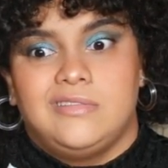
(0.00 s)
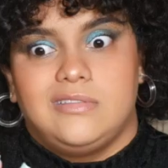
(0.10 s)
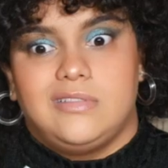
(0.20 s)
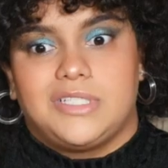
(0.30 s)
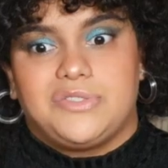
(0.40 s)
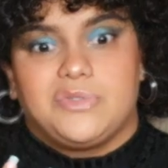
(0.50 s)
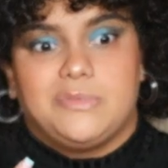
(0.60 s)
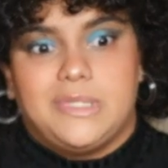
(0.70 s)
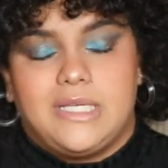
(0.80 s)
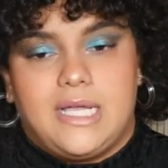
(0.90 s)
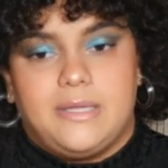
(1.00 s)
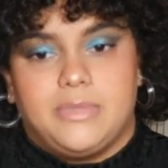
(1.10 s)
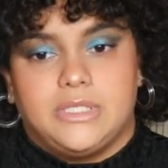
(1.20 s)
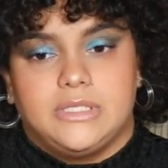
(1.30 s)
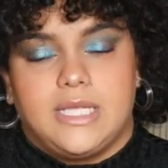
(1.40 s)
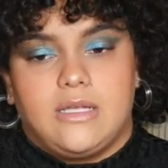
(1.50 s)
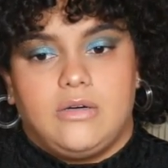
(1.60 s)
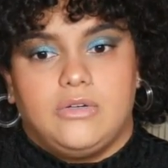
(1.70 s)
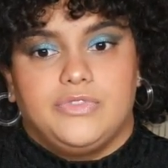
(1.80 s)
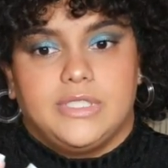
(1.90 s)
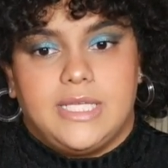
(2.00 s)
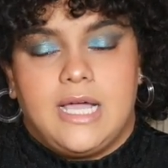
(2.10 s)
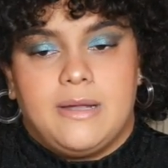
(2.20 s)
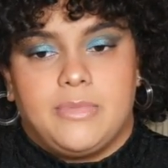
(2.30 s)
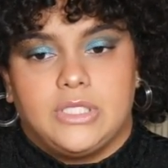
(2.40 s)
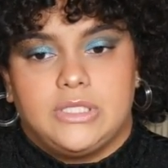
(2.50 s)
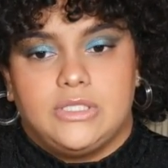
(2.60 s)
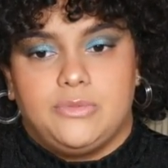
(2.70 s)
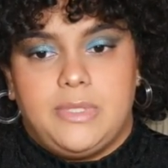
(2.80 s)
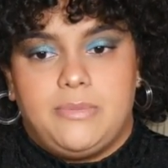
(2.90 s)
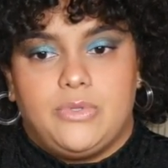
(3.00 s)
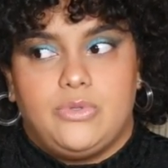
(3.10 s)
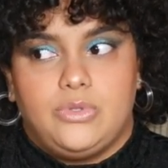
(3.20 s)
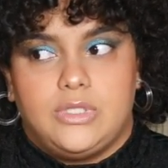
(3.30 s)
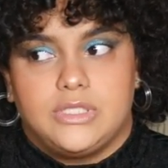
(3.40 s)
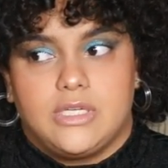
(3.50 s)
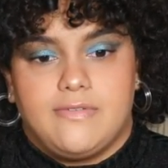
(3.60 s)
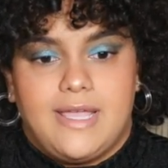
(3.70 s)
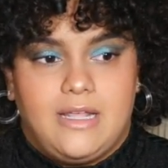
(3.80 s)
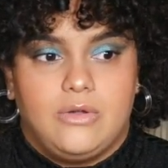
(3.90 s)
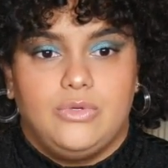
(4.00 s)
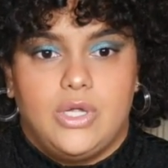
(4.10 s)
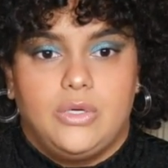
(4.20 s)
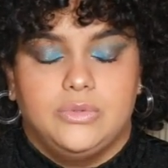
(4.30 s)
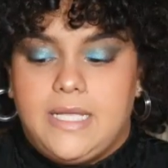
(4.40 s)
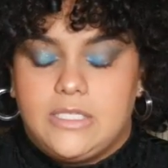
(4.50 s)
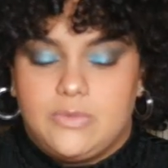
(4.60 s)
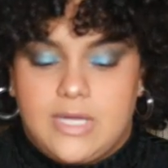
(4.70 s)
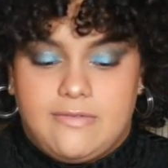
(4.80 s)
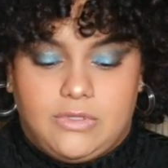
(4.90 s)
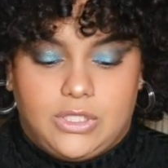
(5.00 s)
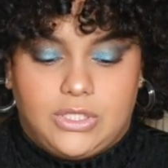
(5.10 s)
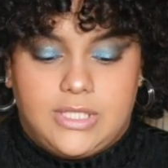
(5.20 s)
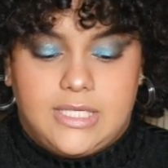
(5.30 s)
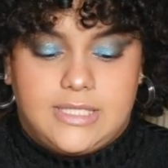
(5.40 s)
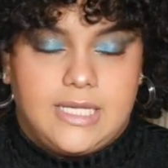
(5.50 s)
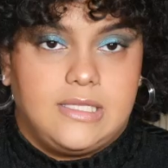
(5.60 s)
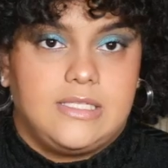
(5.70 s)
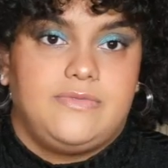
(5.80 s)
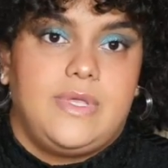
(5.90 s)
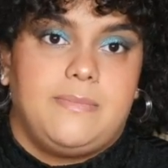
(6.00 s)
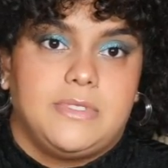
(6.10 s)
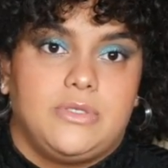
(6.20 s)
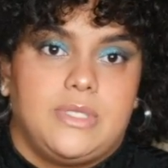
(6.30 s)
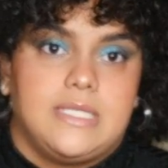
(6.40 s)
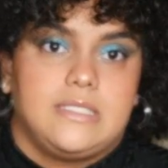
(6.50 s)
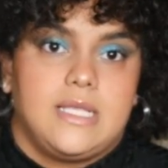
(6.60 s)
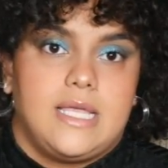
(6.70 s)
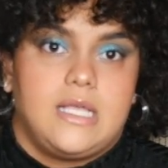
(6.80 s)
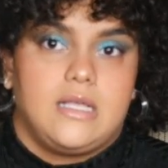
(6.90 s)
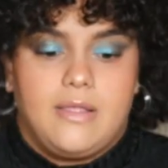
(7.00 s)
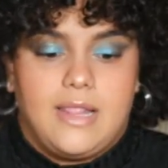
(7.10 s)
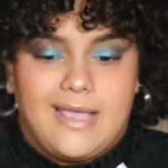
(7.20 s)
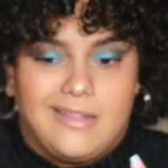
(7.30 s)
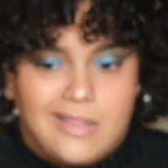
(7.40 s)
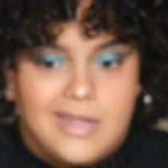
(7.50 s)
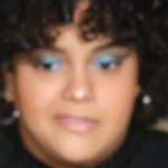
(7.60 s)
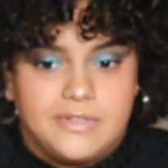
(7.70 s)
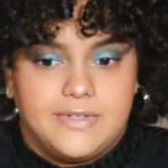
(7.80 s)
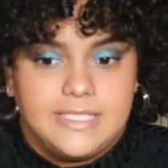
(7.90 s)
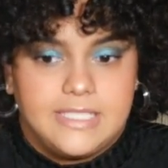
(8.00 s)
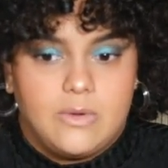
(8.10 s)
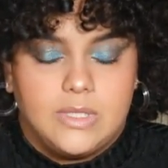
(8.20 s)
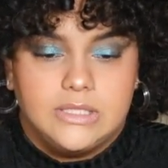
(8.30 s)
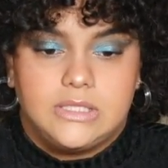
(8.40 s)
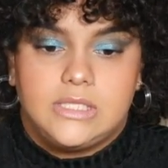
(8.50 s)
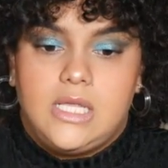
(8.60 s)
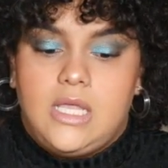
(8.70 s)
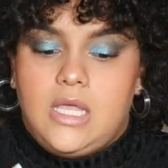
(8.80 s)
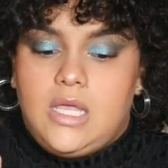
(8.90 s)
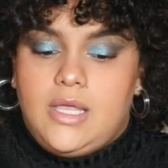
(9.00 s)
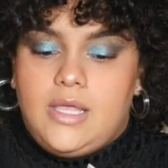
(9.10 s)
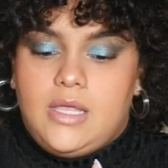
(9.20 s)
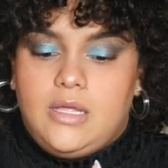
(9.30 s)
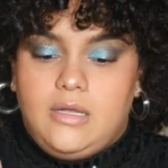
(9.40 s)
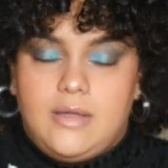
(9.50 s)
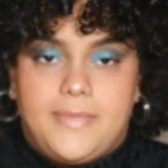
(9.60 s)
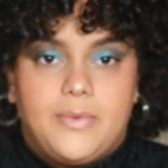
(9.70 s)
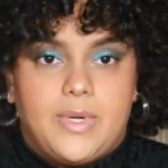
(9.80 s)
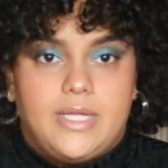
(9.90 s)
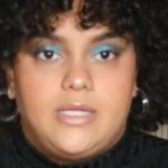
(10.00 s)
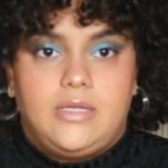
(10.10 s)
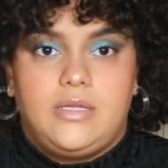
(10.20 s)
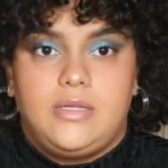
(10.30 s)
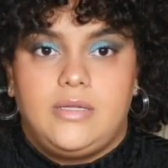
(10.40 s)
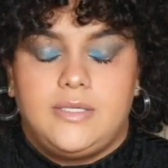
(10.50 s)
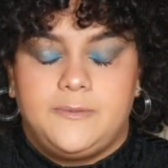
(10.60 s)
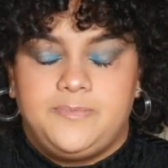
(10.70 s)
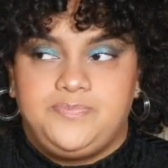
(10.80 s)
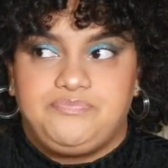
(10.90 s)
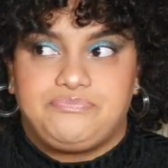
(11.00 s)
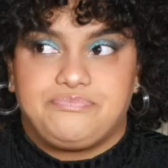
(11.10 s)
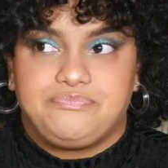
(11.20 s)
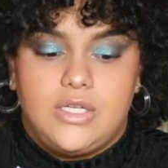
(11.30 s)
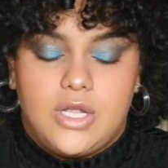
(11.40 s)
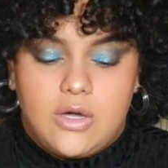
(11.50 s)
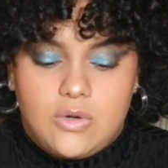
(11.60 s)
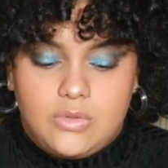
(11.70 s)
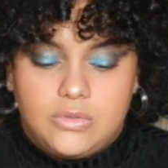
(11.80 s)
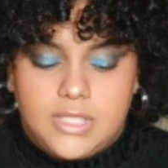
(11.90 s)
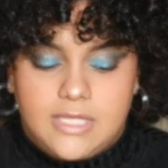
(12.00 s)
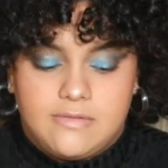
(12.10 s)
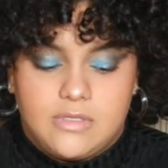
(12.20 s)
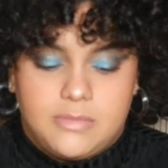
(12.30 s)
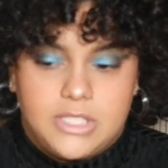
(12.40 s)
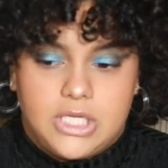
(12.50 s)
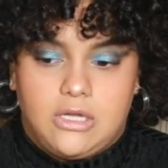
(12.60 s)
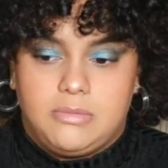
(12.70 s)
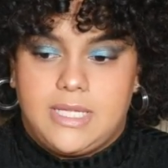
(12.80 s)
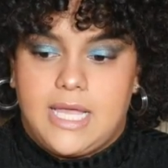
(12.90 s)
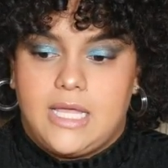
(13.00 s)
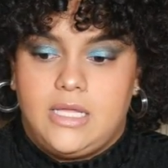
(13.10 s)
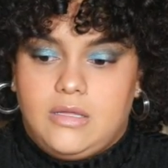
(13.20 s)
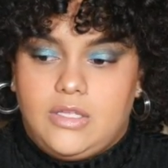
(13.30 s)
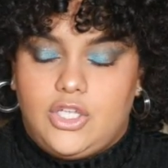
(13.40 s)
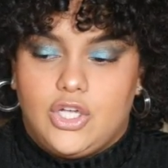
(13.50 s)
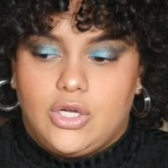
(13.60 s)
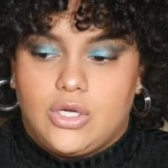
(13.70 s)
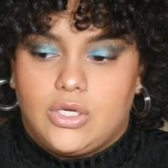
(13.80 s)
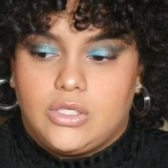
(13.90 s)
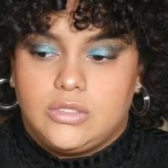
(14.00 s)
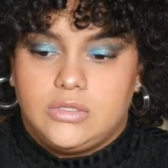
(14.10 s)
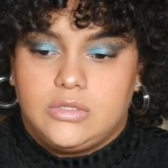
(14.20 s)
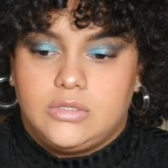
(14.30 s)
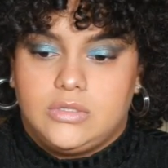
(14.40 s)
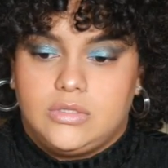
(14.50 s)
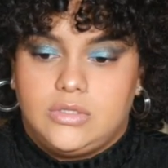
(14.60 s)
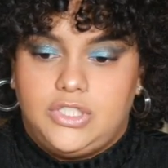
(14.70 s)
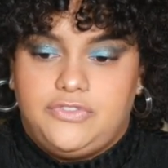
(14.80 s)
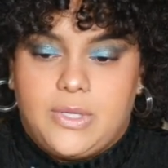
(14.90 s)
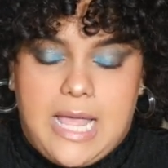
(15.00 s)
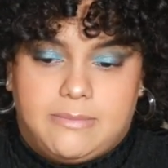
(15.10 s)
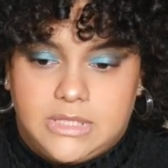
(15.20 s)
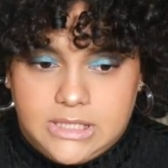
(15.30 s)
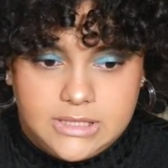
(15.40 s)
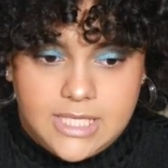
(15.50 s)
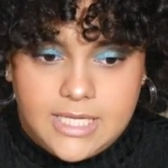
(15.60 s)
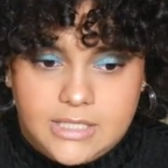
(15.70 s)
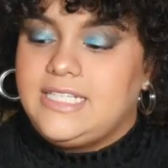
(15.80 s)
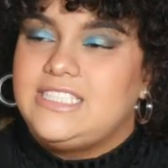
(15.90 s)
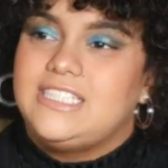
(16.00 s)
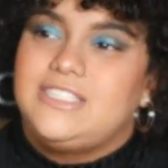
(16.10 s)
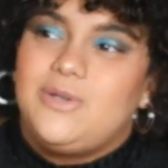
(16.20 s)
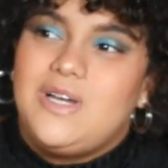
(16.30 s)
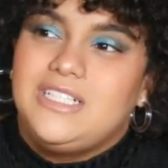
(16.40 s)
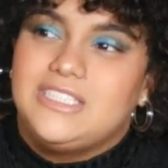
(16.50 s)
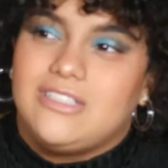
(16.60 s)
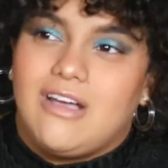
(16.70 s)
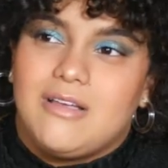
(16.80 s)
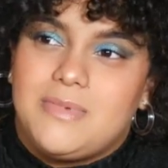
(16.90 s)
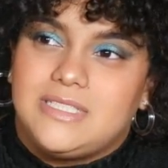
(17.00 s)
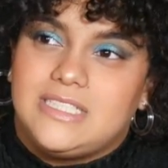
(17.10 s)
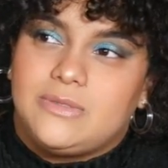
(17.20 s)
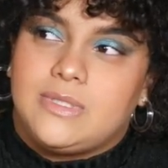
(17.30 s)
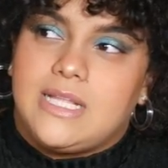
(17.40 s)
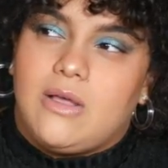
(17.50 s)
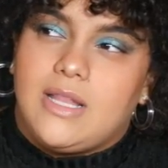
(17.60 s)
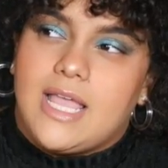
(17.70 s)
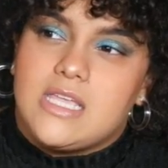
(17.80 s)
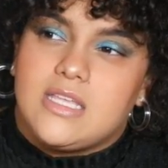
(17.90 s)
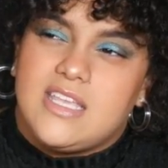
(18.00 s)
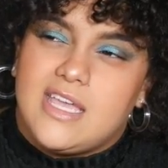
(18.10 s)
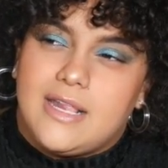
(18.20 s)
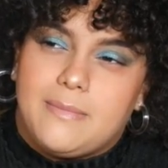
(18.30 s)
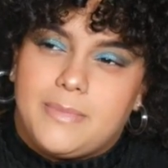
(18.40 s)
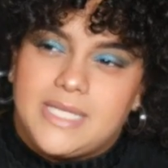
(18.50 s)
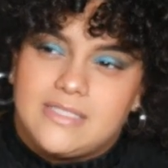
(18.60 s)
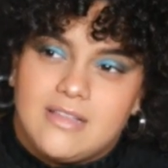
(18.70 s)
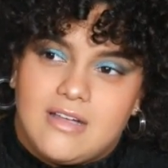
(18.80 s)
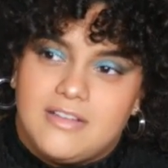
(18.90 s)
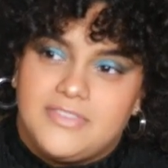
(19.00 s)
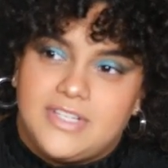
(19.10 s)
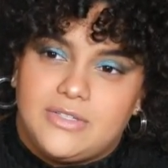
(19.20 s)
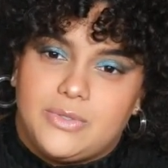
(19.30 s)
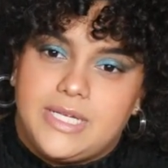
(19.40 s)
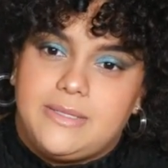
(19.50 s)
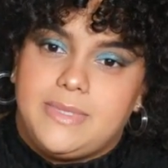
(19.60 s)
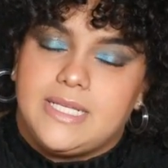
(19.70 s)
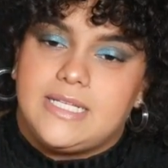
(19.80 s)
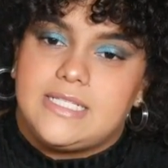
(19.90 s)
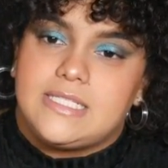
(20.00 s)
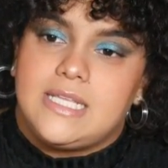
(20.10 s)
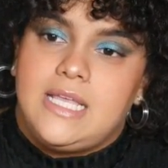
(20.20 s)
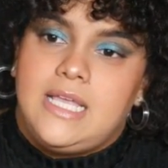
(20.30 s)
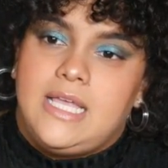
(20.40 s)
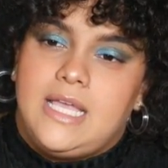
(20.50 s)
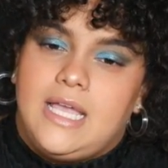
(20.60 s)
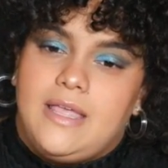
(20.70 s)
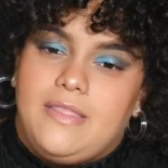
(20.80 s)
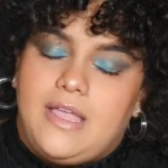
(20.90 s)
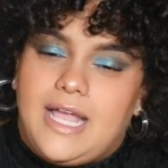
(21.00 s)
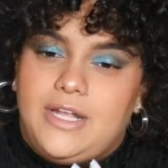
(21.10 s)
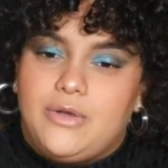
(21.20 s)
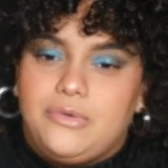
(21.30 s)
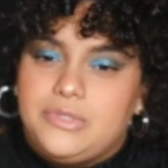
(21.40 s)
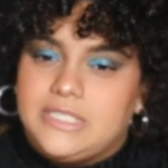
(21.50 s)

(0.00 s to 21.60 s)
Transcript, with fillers: extremely kind person, like overly kind person to people who deserve it and who don't. Here's what I've learned, and take this episode as like a lot of advice at once. Number one, don't give so much help that you feel empty inside. It's so hard to talk about this without like getting pissed off and annoyed, because I know